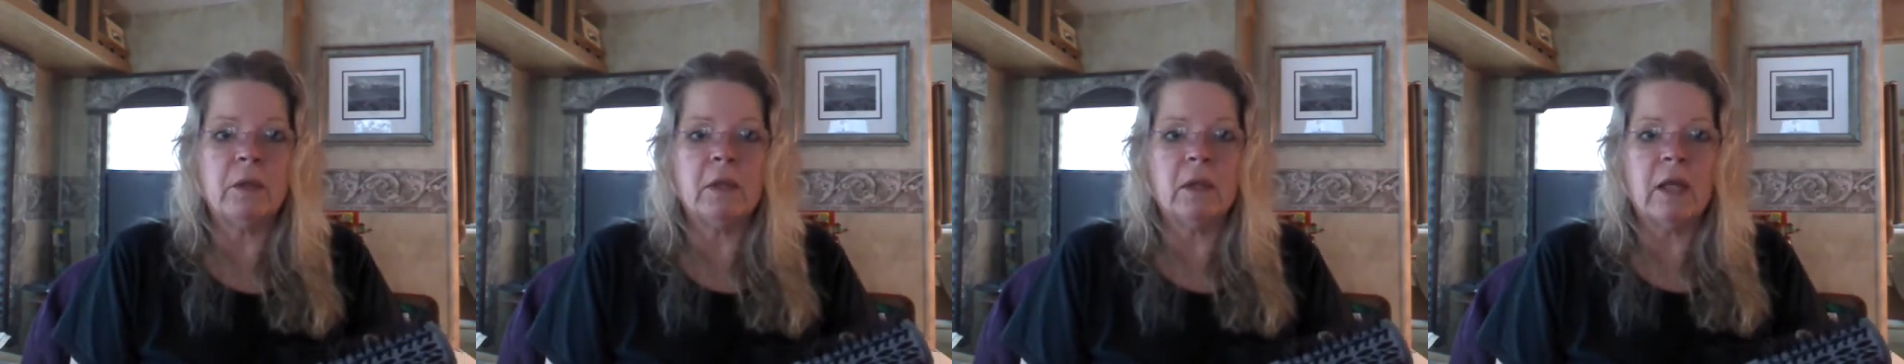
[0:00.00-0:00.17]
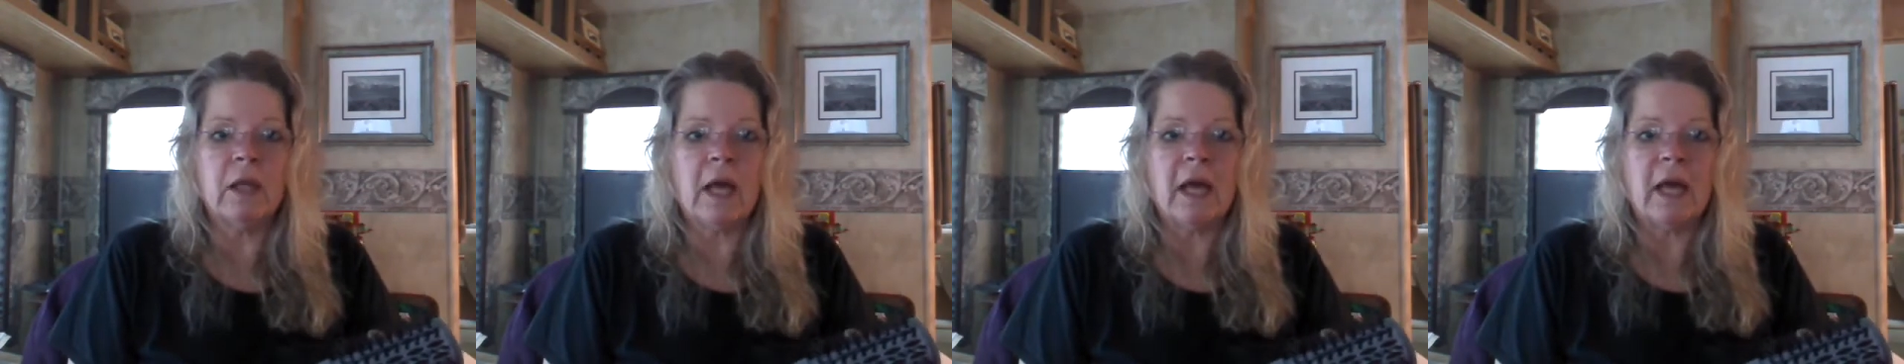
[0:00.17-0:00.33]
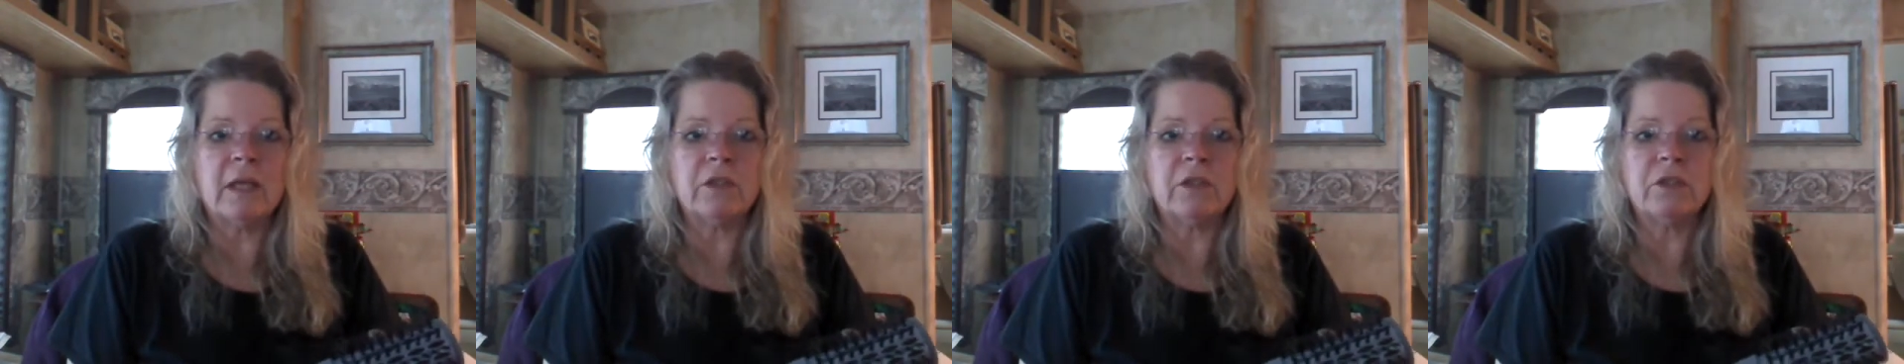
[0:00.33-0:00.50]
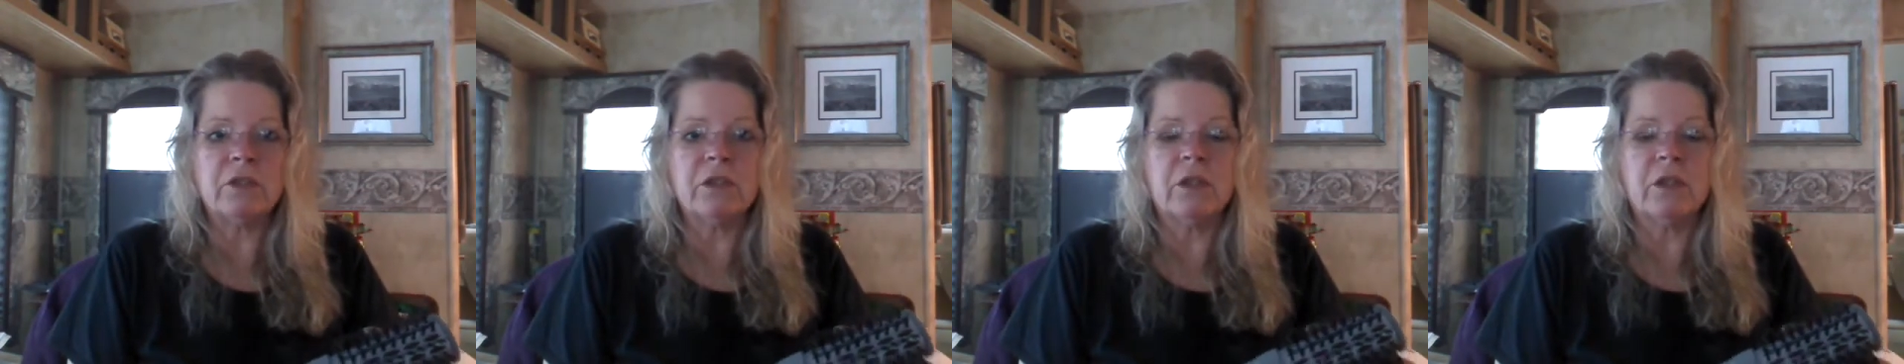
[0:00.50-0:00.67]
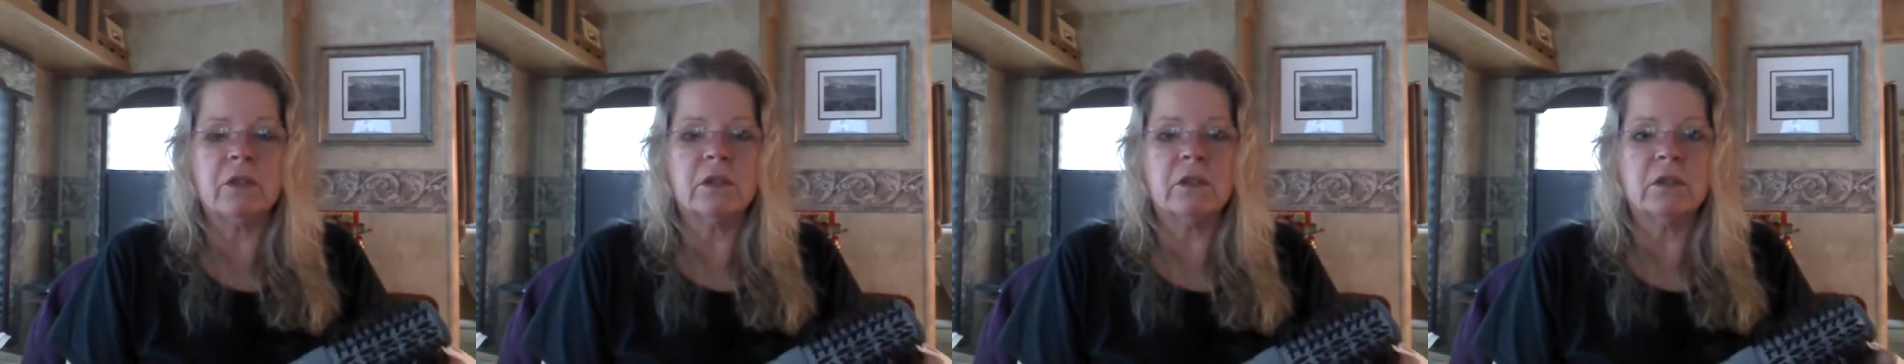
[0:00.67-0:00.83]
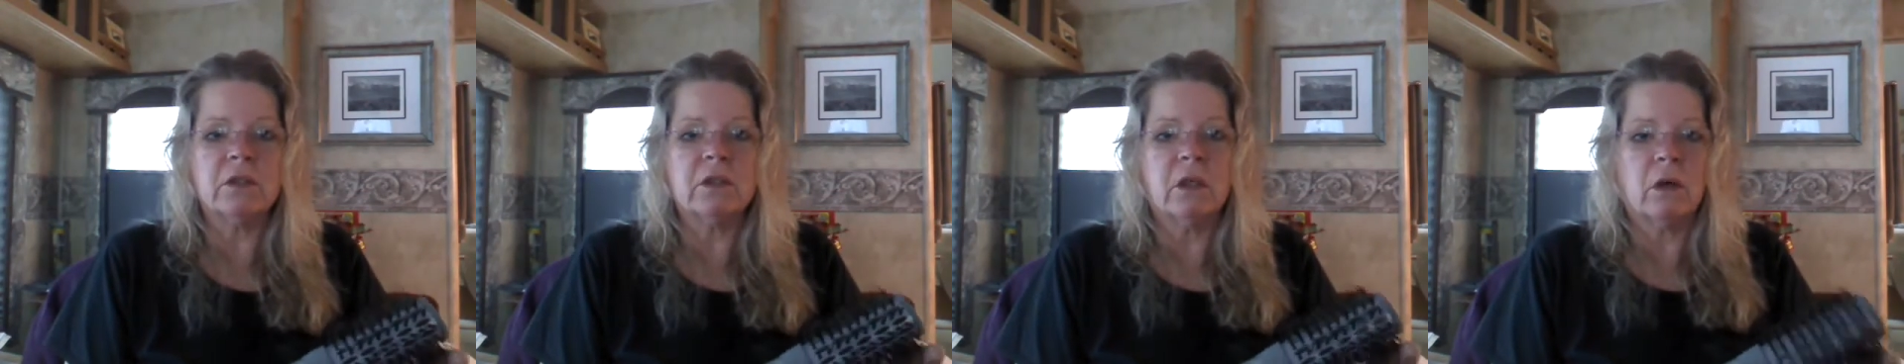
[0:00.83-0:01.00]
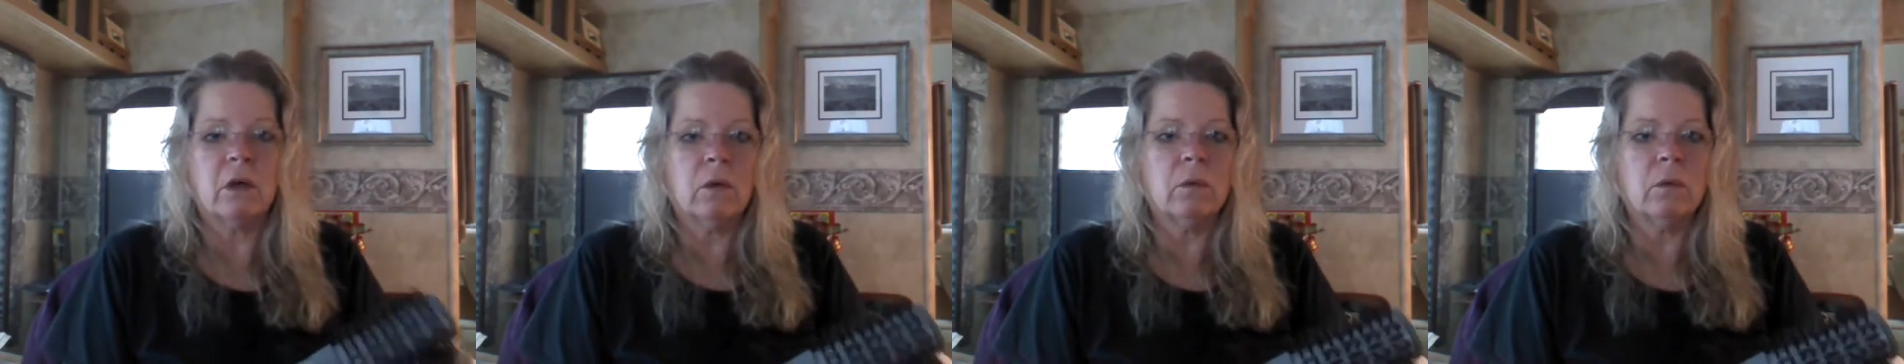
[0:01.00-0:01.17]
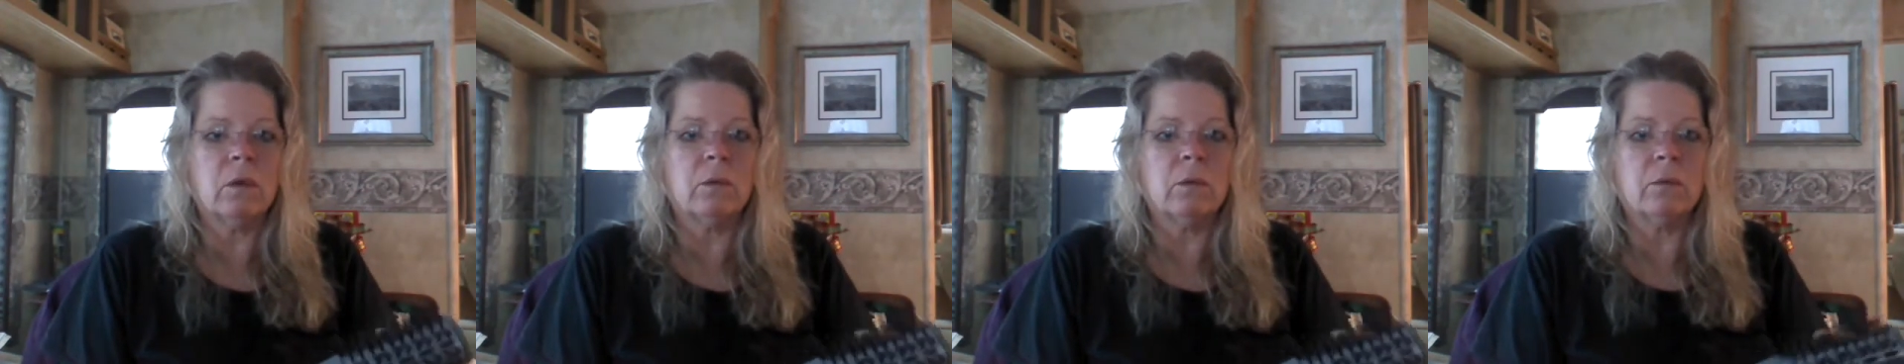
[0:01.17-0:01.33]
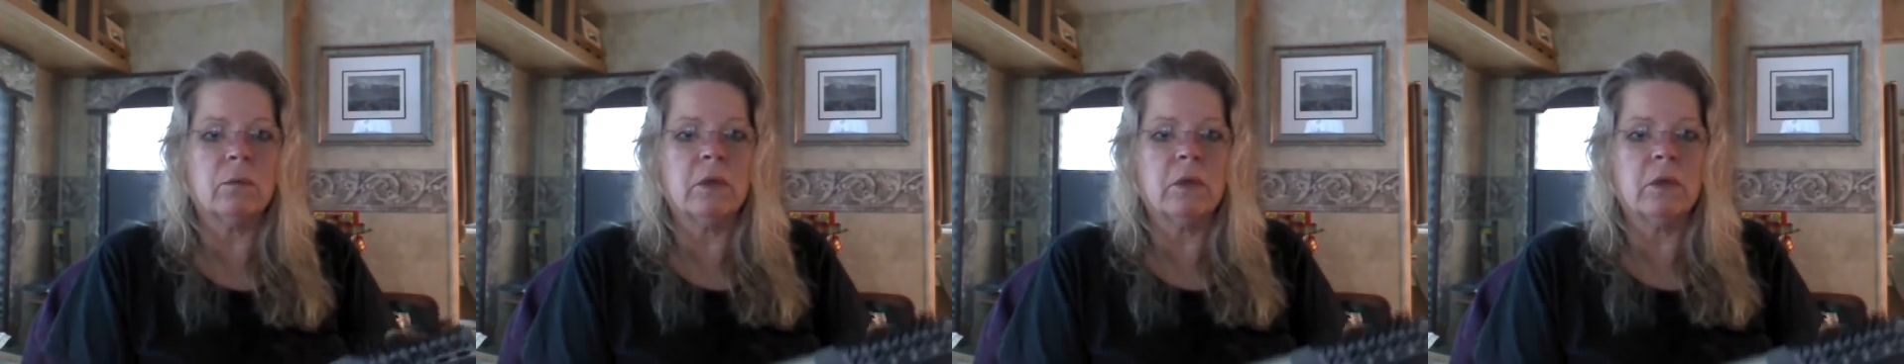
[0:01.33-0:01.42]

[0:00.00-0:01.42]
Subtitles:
last year or so and